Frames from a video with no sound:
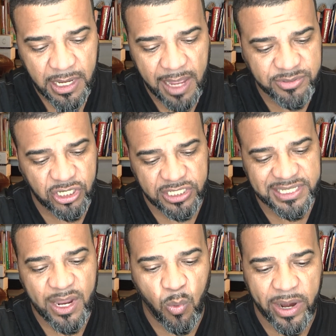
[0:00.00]
I'm just going to
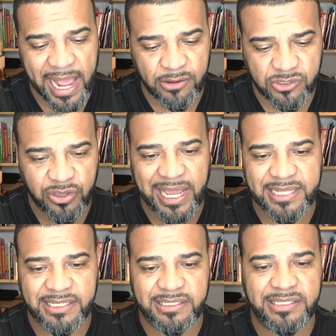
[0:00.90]
take one out so you
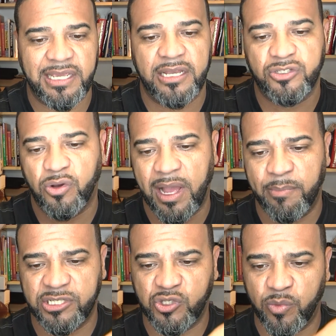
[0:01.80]
guys can see. So
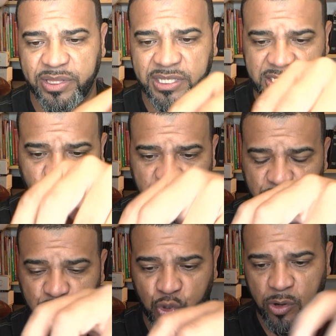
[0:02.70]
I'm assuming this is one of
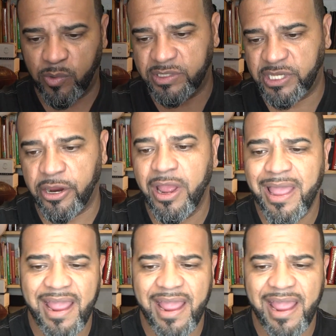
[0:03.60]
the short ones here.